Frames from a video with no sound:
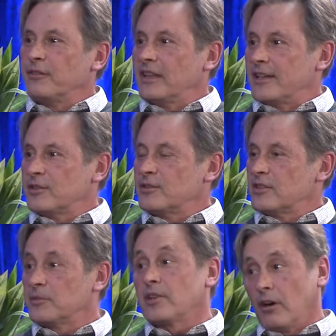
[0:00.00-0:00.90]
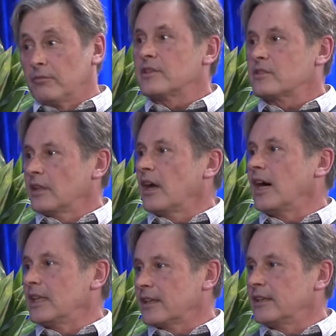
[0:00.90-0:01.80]
relationships are obviously
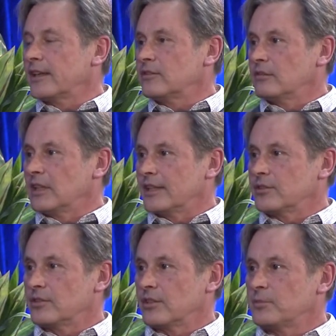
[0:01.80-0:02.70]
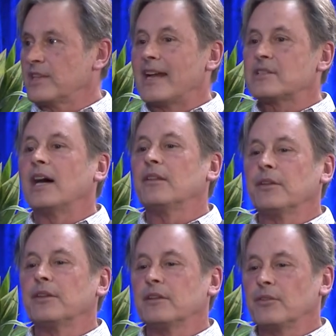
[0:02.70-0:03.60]
highly connected relationships, as are the
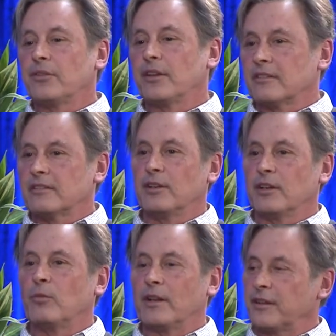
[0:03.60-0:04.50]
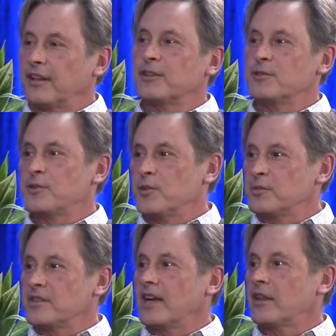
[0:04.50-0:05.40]
things that, you know, one thing
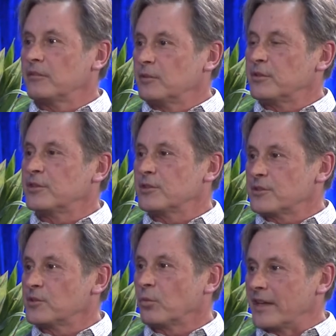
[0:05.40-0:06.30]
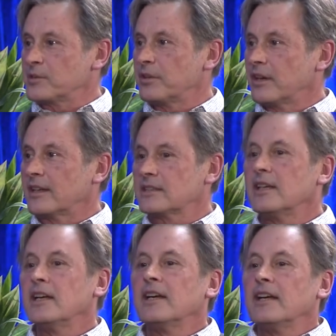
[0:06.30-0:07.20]
consumes another and produces a waste product.
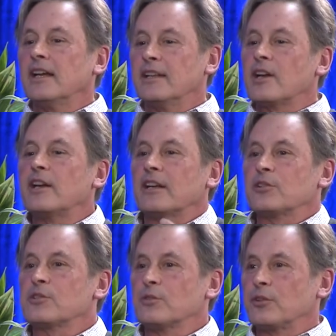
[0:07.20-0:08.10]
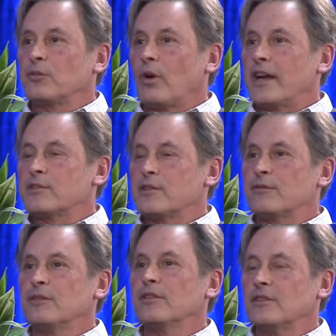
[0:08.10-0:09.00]
It's only understood as waste
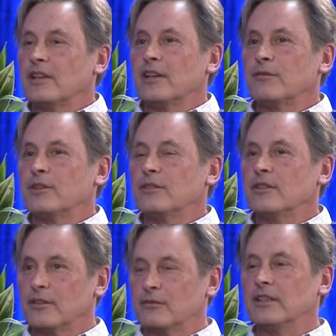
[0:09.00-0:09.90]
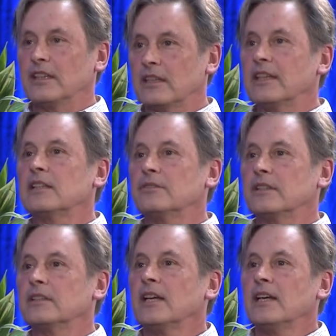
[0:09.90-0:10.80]
if you, if you don't really think of
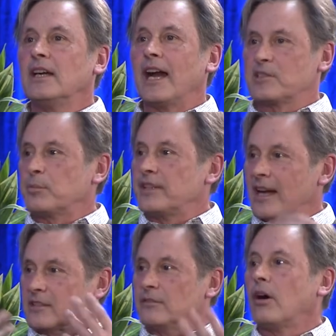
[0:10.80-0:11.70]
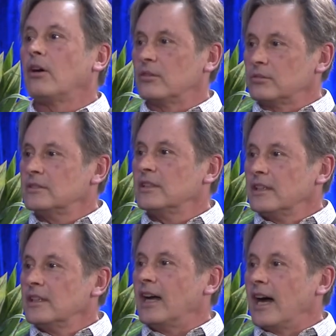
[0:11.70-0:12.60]
it as a productive whole.
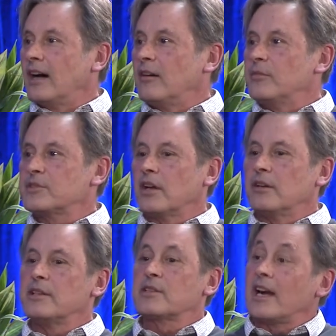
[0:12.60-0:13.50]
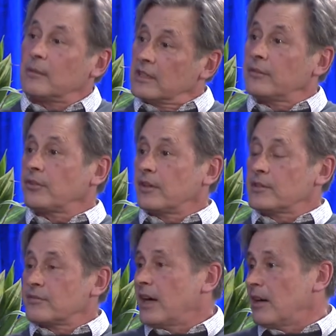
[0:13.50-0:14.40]
Um, so his carbon levels on
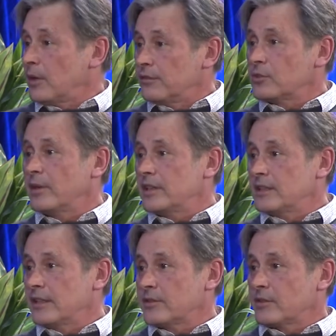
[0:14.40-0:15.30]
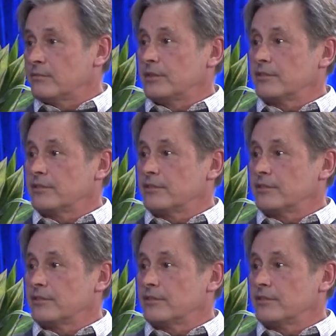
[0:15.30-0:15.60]
his farm over 20 years have